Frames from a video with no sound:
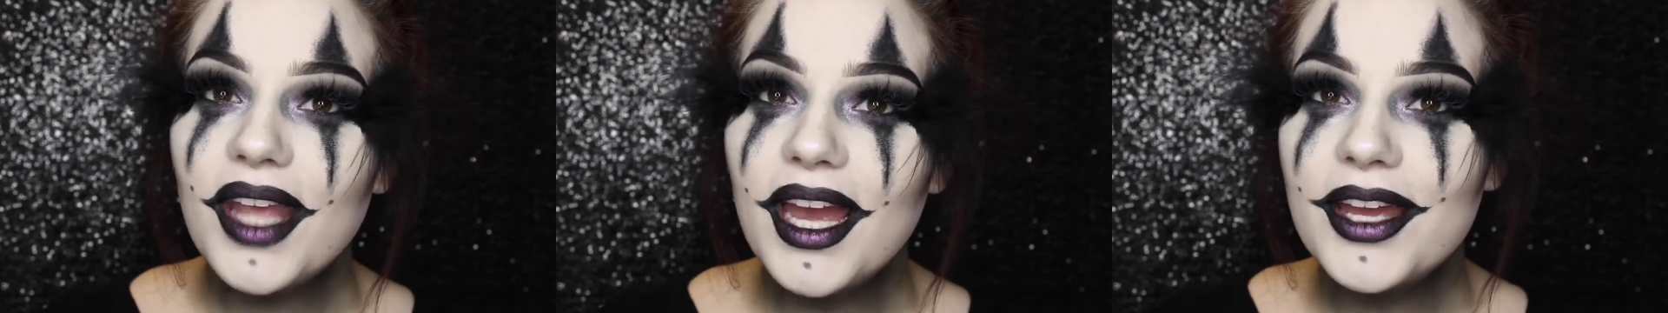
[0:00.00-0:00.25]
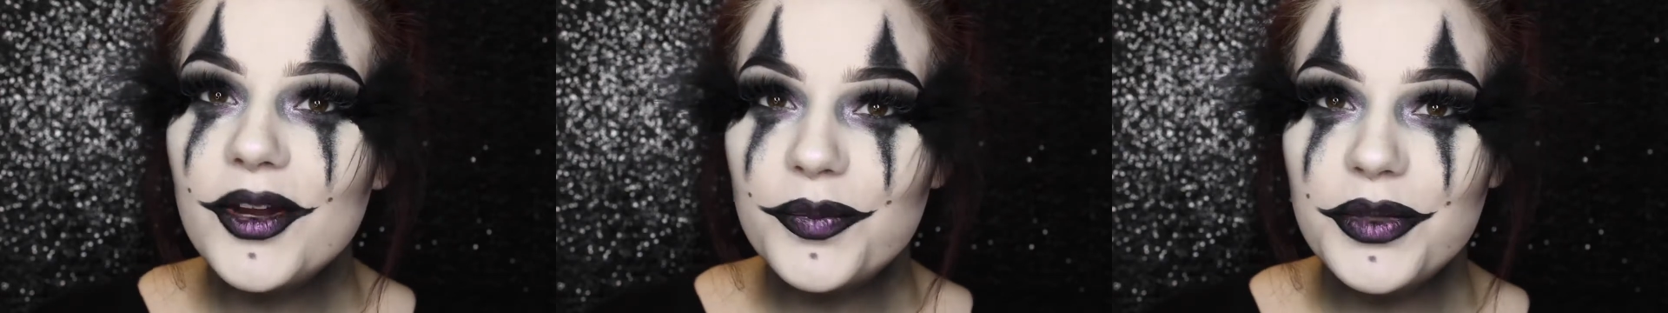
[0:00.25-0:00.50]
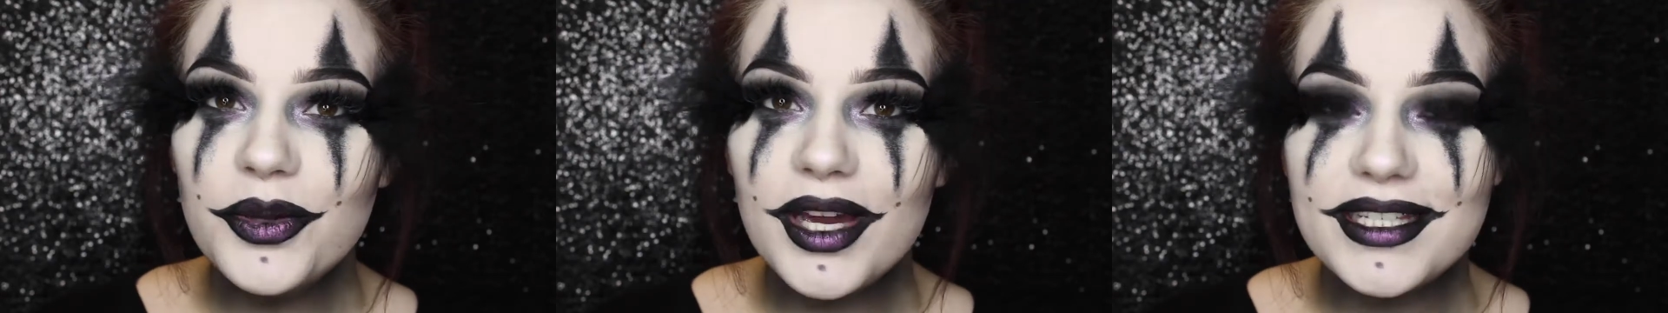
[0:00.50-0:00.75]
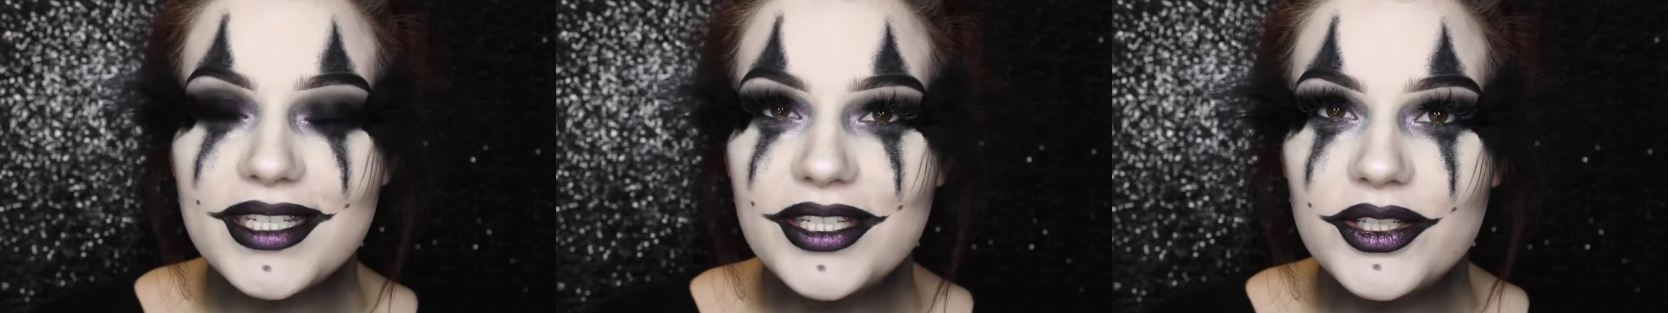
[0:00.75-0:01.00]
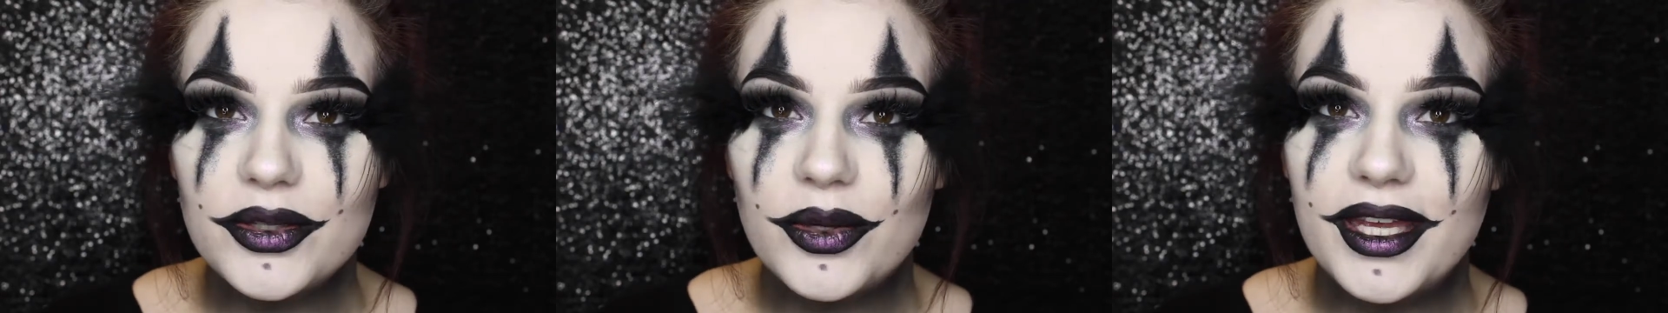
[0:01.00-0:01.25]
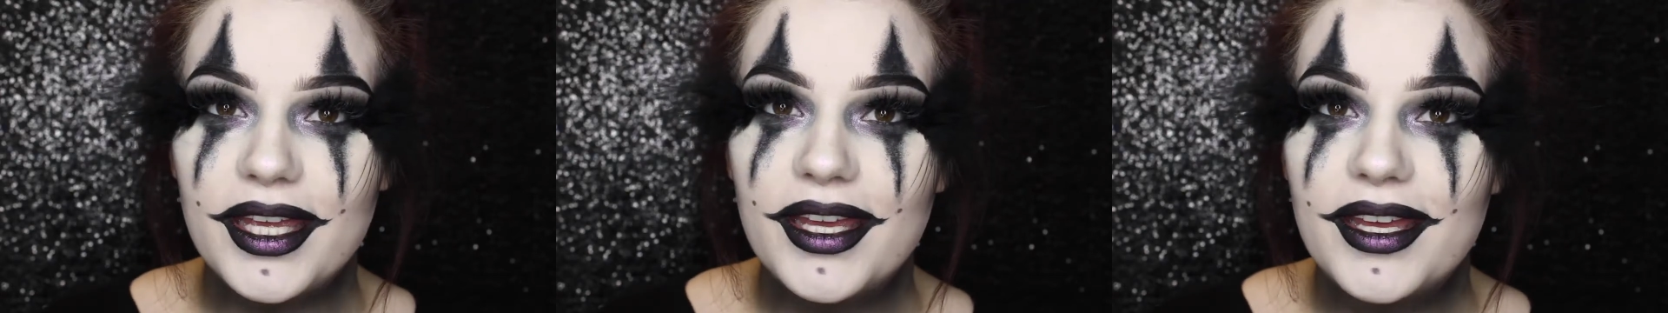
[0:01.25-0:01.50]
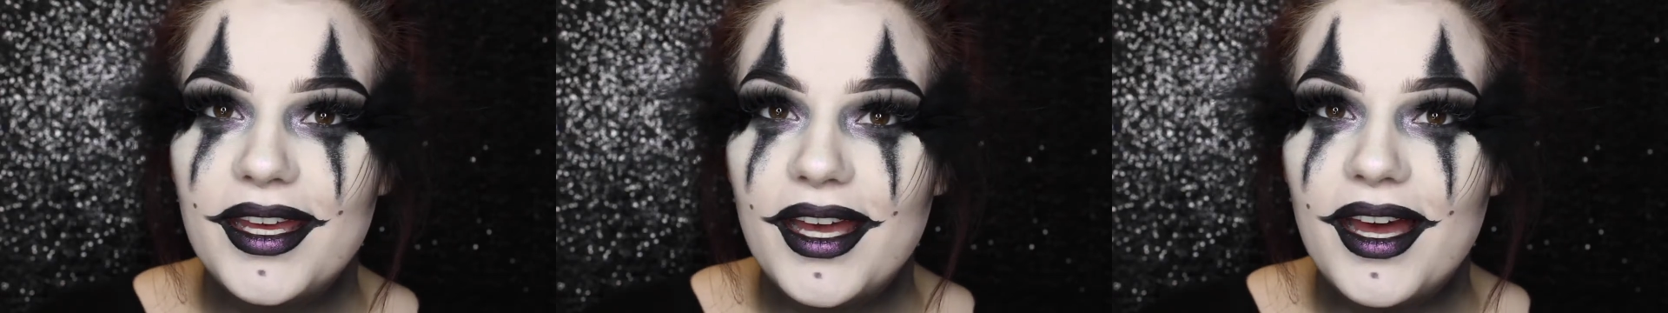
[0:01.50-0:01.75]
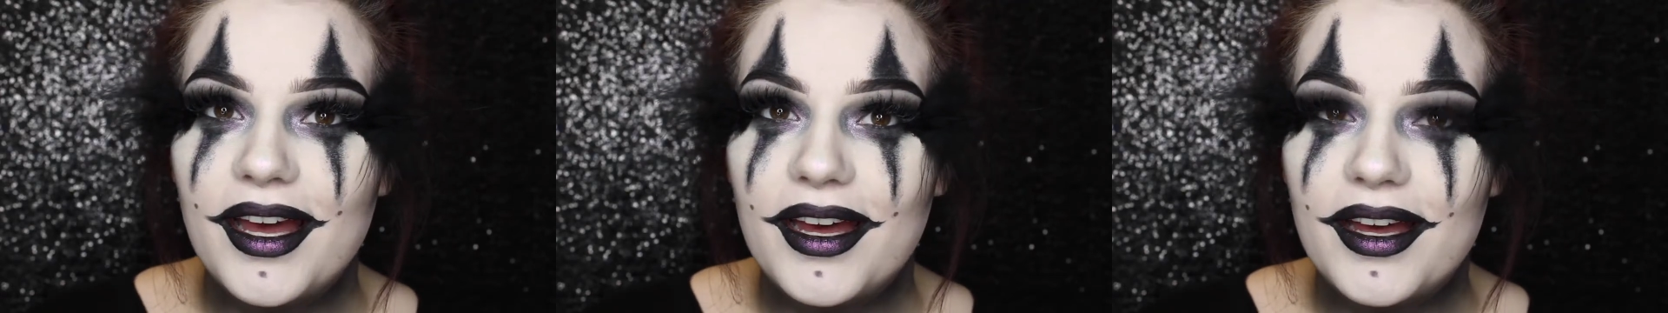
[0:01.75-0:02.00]
I hope you guys enjoy.
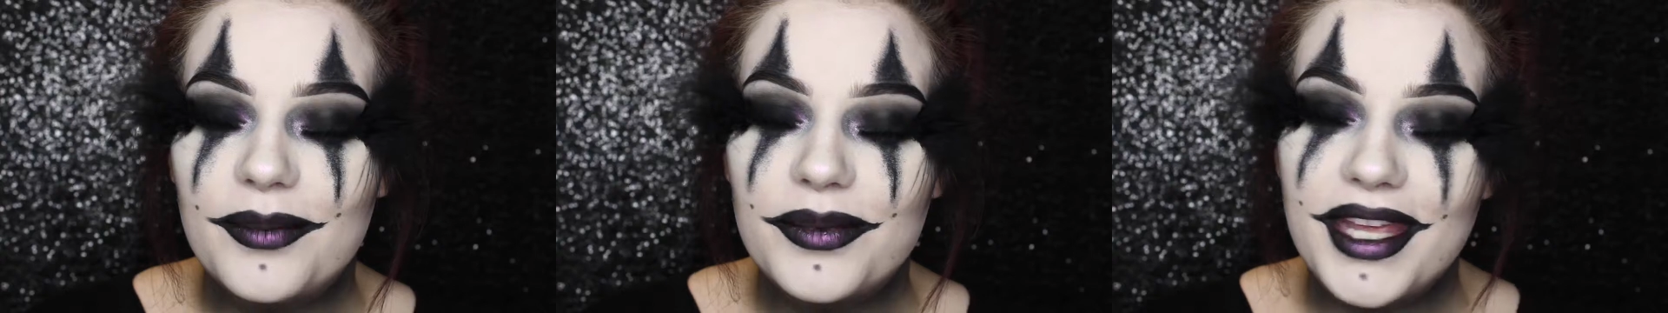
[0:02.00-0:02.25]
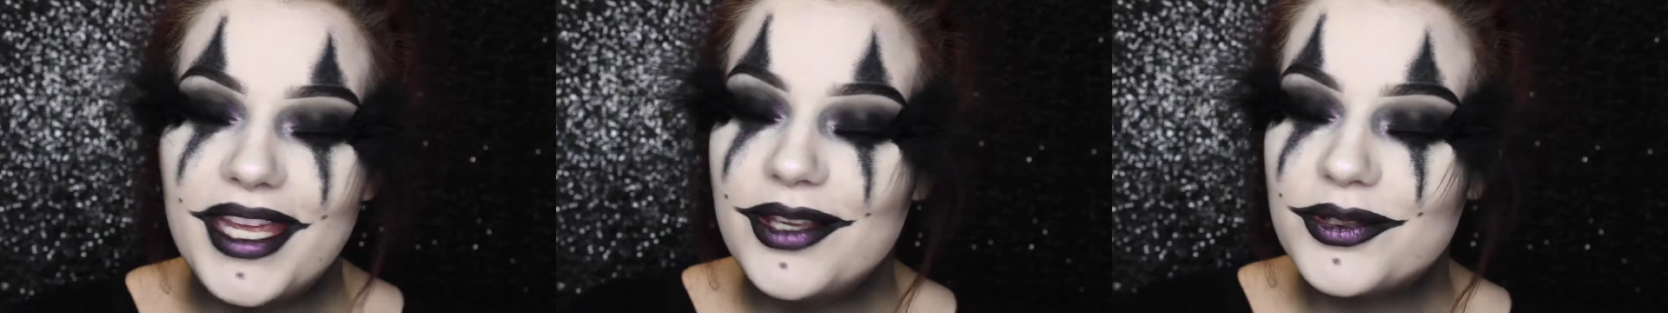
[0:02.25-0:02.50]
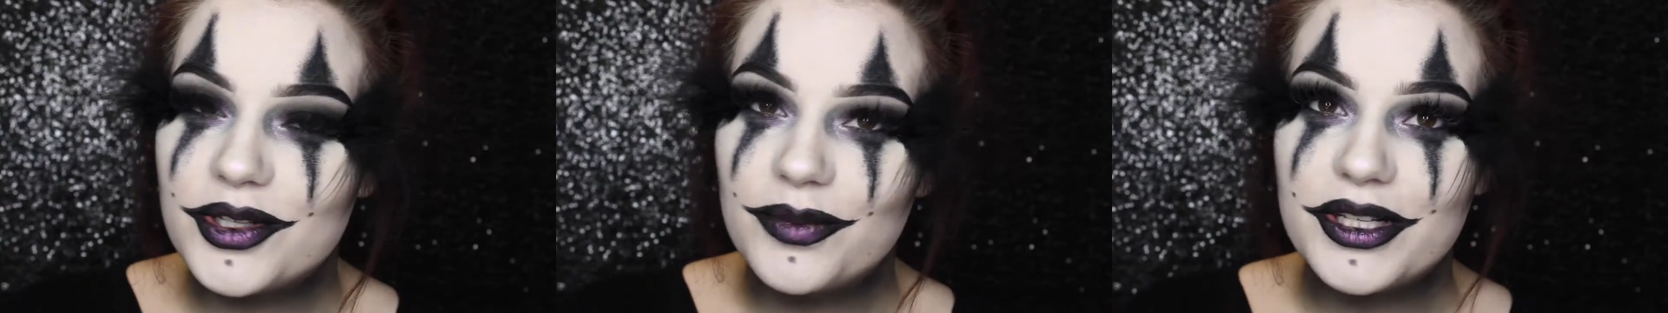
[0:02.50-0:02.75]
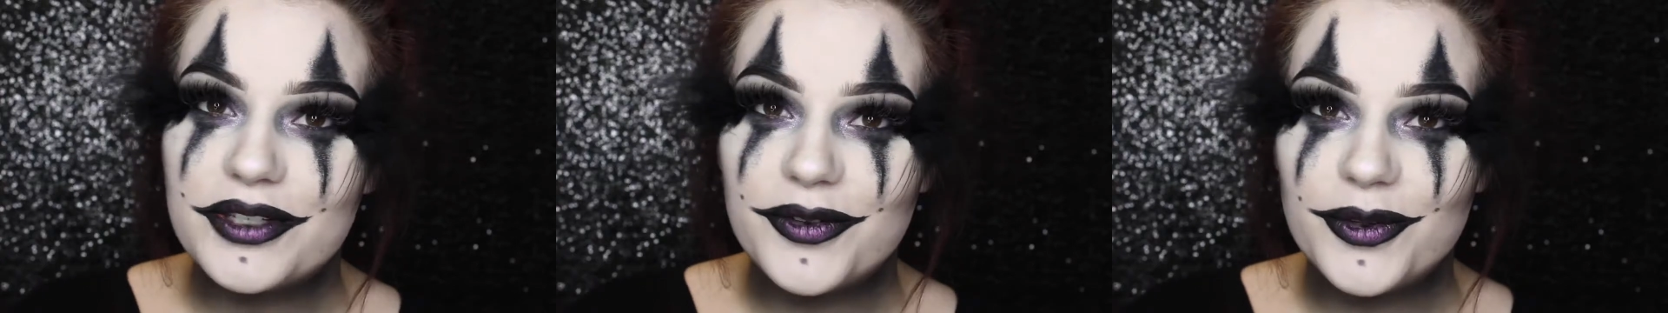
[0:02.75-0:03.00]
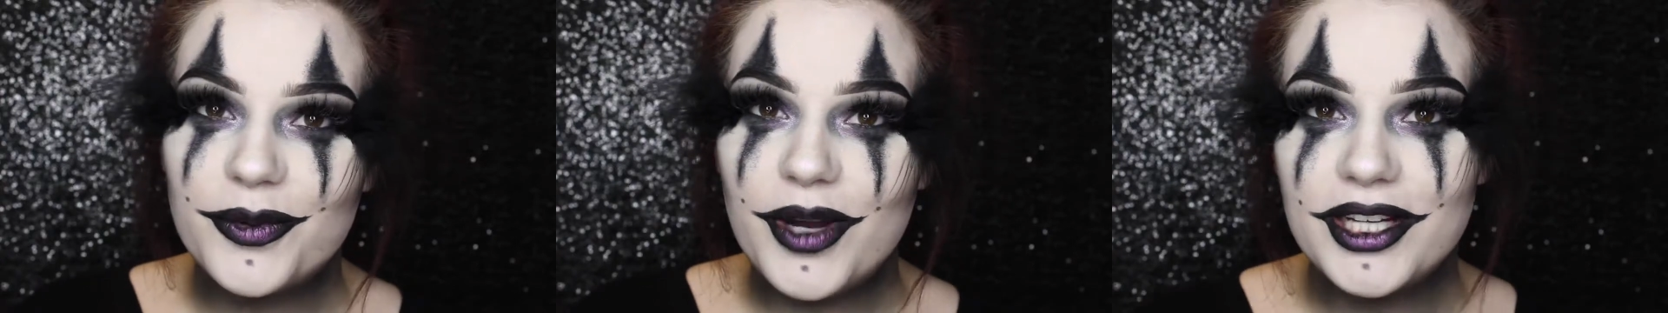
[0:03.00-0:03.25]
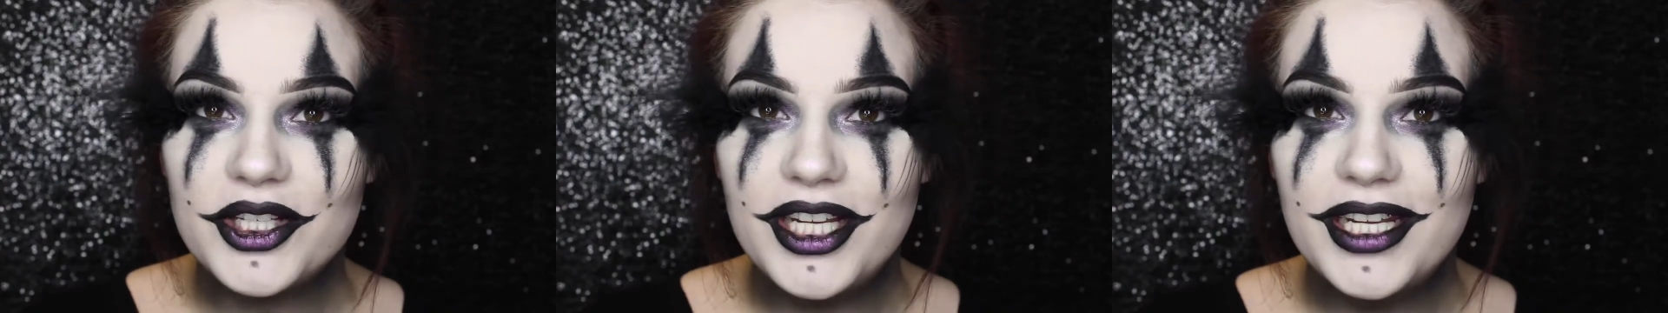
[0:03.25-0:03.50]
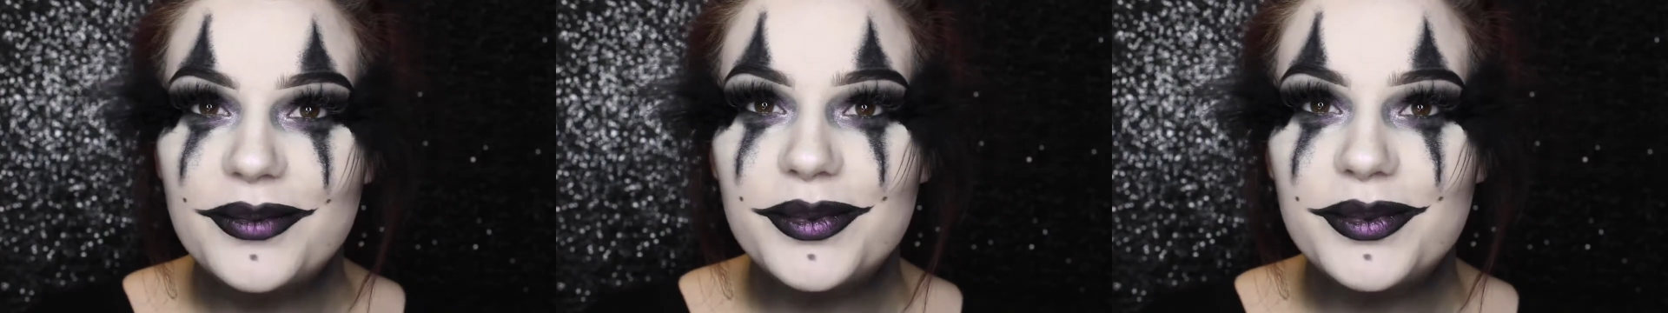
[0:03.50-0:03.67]
Thank you so much for watching.